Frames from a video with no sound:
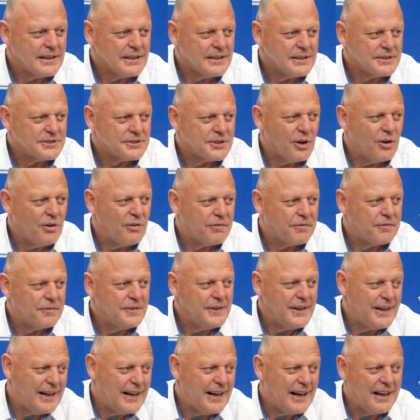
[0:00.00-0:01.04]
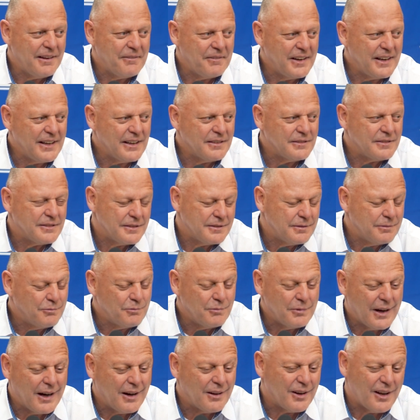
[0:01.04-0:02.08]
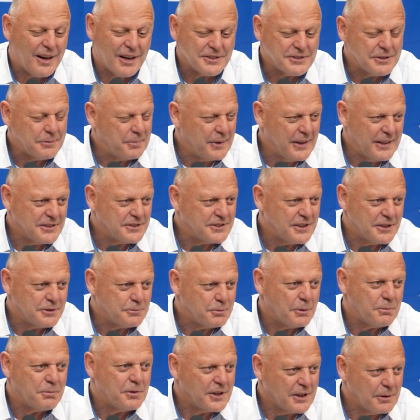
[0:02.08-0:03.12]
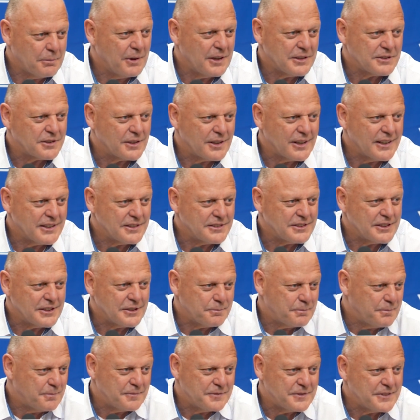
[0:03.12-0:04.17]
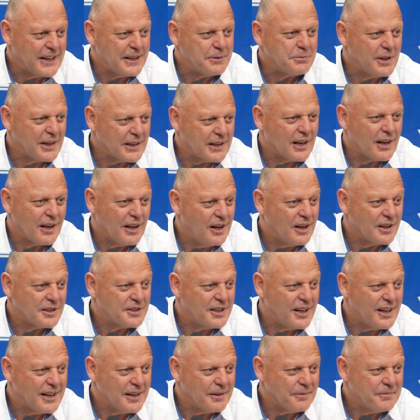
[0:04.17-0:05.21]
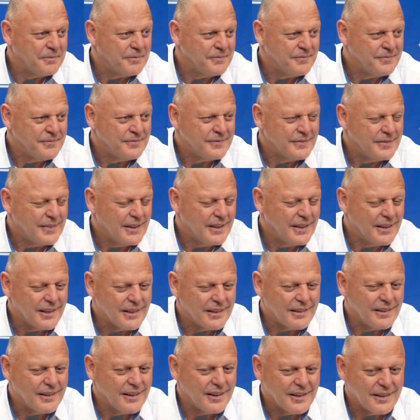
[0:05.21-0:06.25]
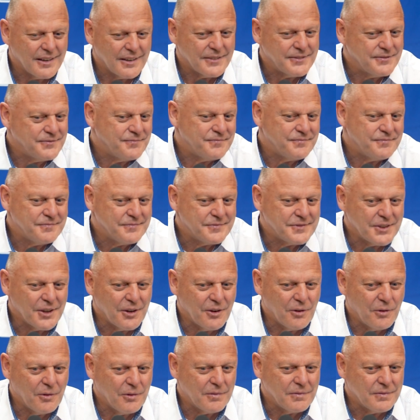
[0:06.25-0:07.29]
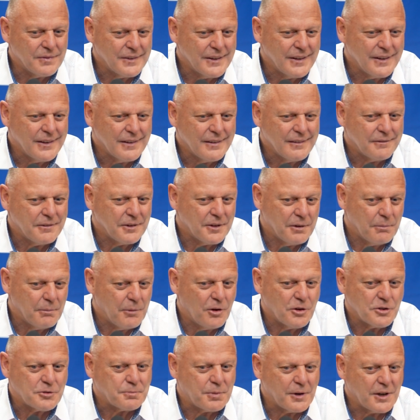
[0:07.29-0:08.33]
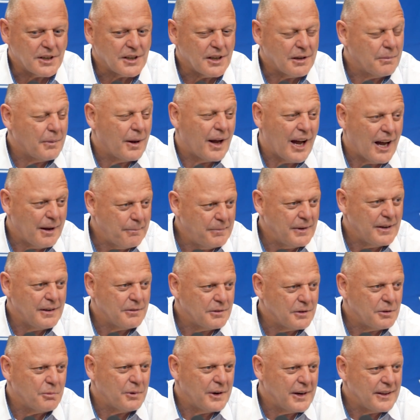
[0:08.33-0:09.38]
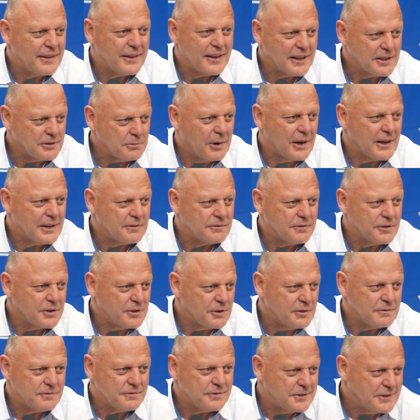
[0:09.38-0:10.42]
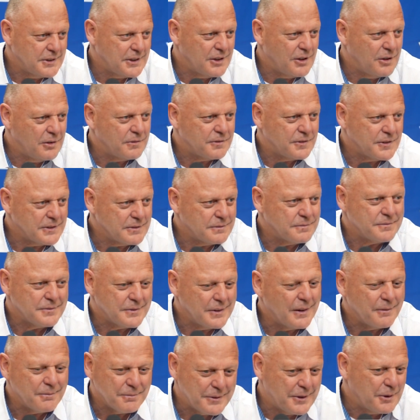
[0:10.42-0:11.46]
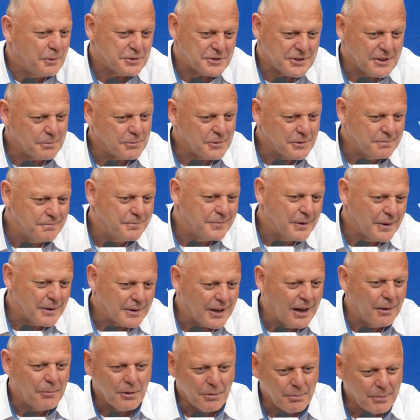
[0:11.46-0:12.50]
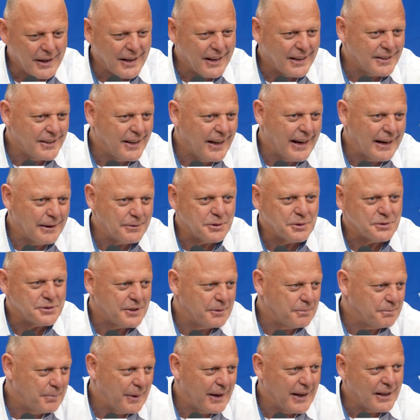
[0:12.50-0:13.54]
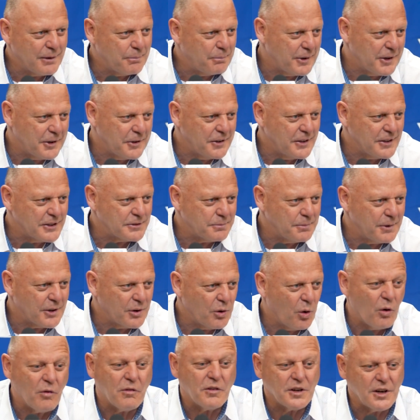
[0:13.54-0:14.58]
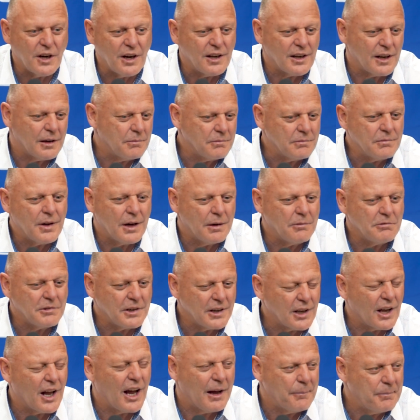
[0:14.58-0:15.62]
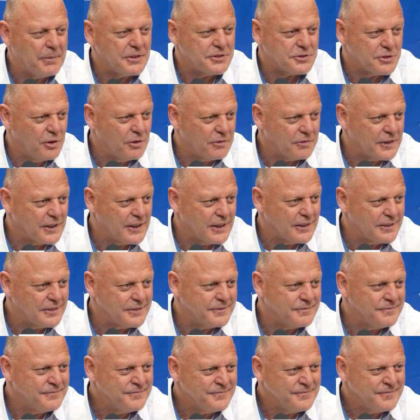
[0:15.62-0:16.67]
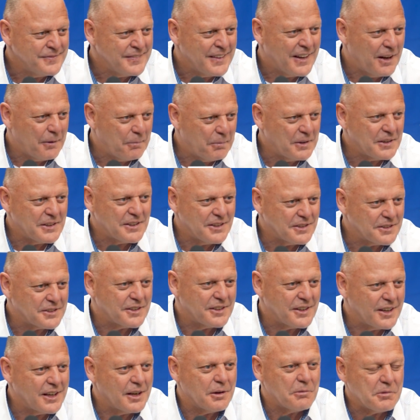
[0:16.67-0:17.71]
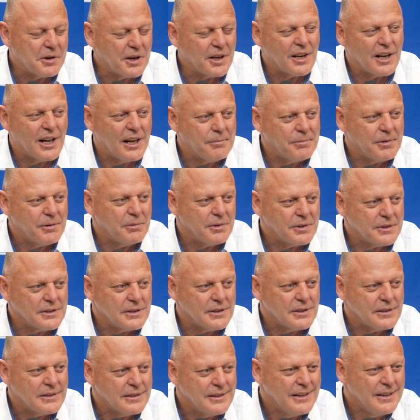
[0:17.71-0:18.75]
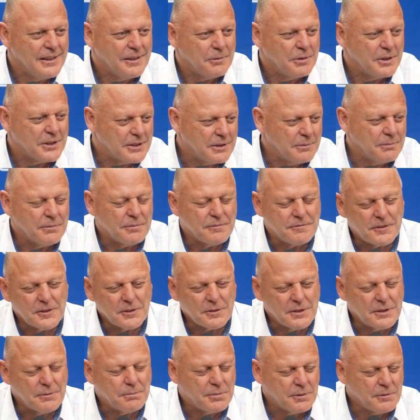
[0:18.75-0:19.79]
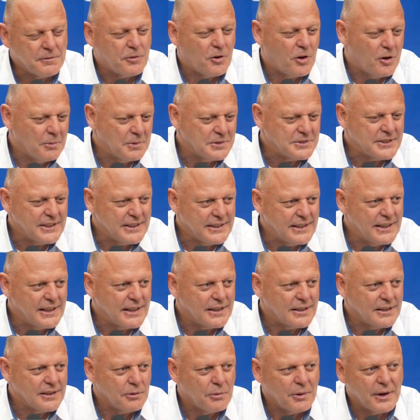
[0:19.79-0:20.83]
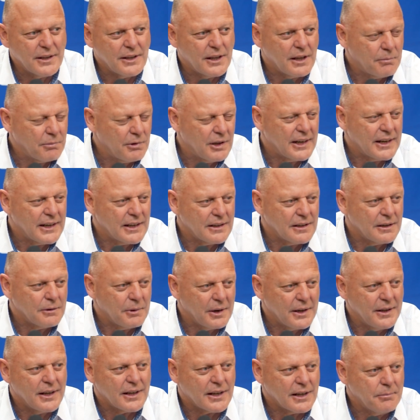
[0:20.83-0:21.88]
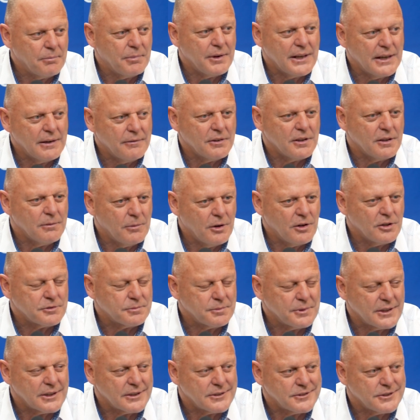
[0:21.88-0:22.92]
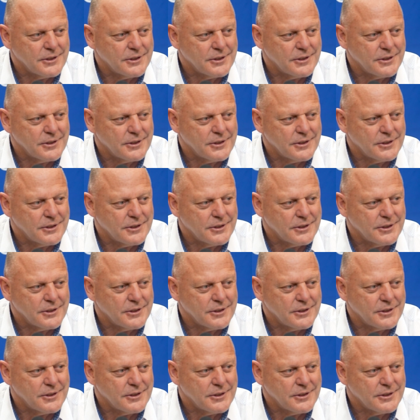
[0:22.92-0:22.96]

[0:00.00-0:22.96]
So, yeah, I mean, how long has it been since we pretty much clinched? It seemed like a long time. And so, for the most part, I'm happy with the way things went. There was a couple of bad games, there was some bad periods, but overall, I'm real happy so far. Up until tonight, I'm real happy with the performance they did and the way they played and the way they competed for the most part.